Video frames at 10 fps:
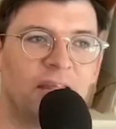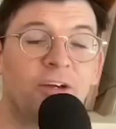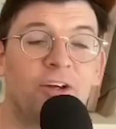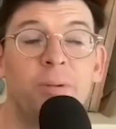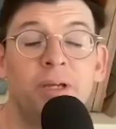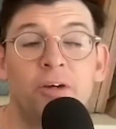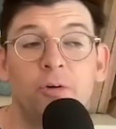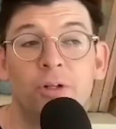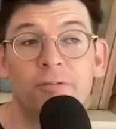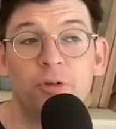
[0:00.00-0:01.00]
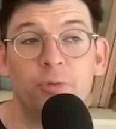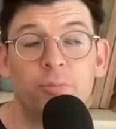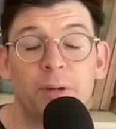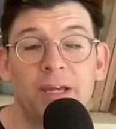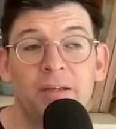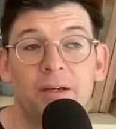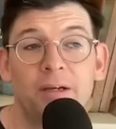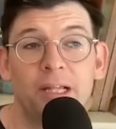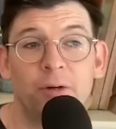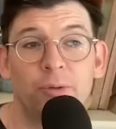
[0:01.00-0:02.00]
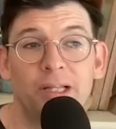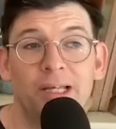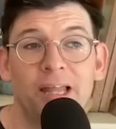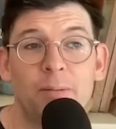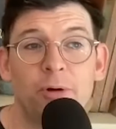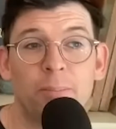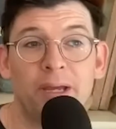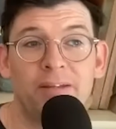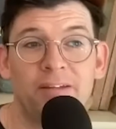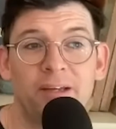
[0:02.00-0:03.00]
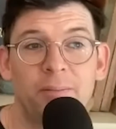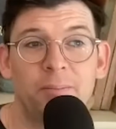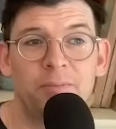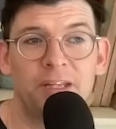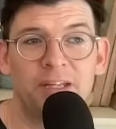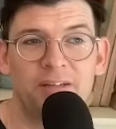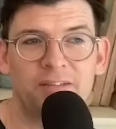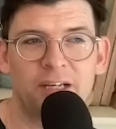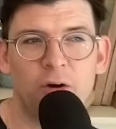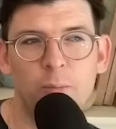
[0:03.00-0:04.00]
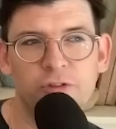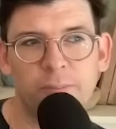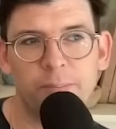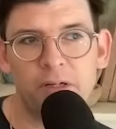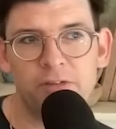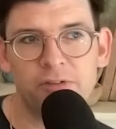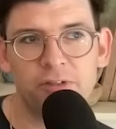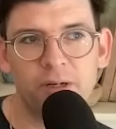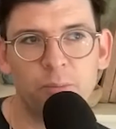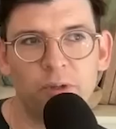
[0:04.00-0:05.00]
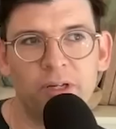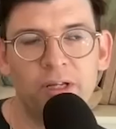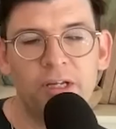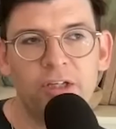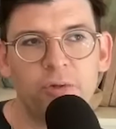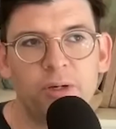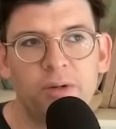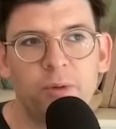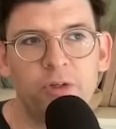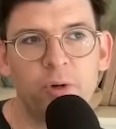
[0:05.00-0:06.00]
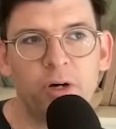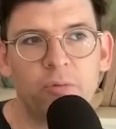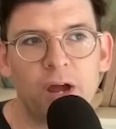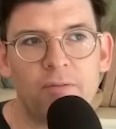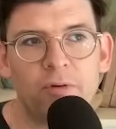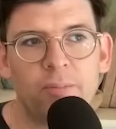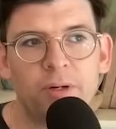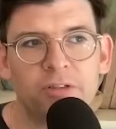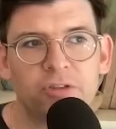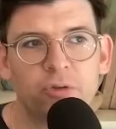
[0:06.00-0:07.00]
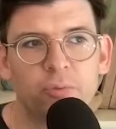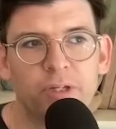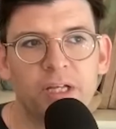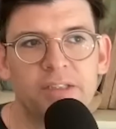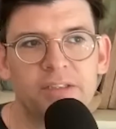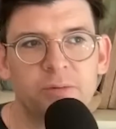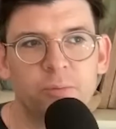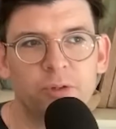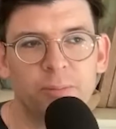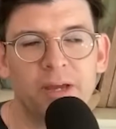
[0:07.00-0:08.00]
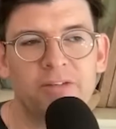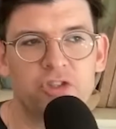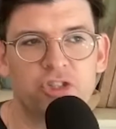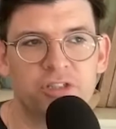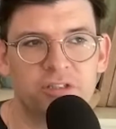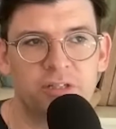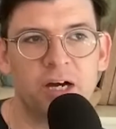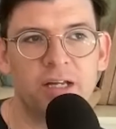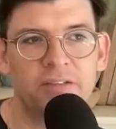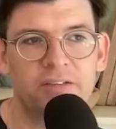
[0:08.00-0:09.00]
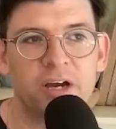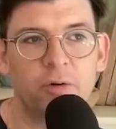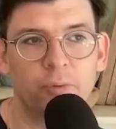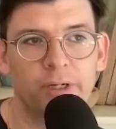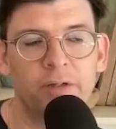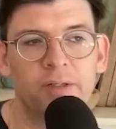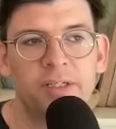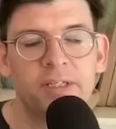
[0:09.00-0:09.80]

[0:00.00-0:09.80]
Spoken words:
That could be cool if you paint like a really elaborate painting that is like almost a puzzle. And when you unravel the puzzle, you realize the message is God is not real.